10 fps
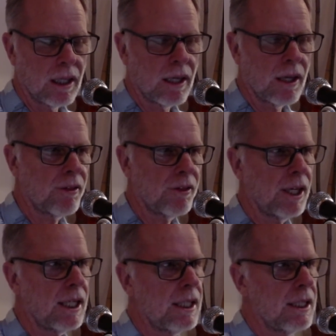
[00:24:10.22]

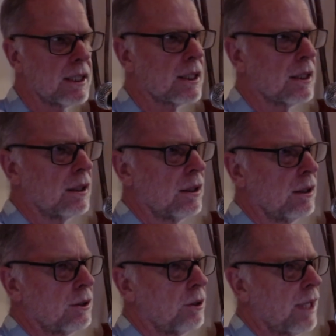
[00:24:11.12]
these
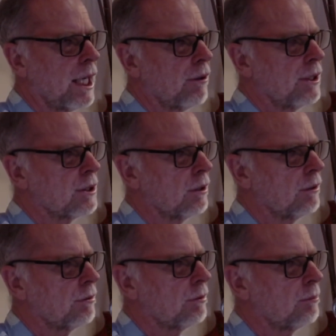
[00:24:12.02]
two areas
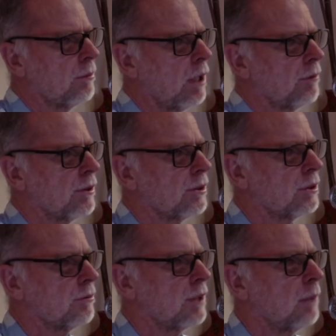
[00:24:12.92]
of mindfulness
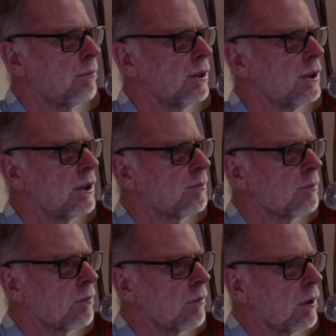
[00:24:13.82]
of dhammas
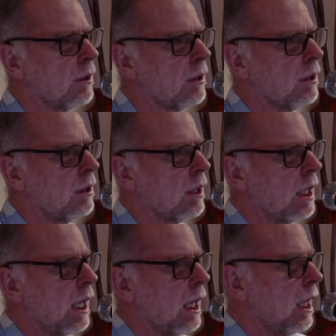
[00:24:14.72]

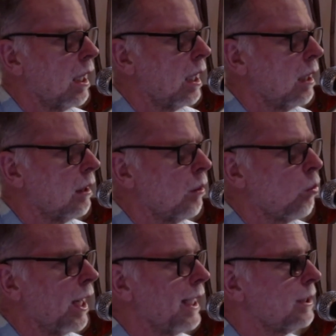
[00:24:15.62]
are
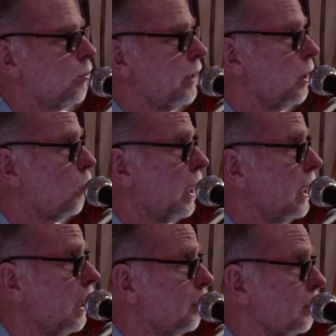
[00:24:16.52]
ways we can wake
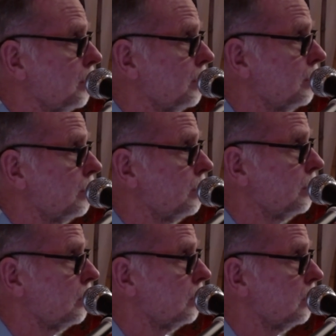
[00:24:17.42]
up.
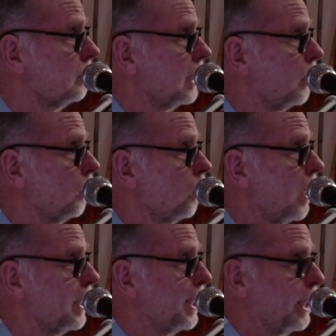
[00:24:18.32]
They're
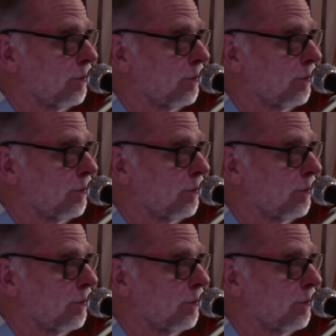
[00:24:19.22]
waking up.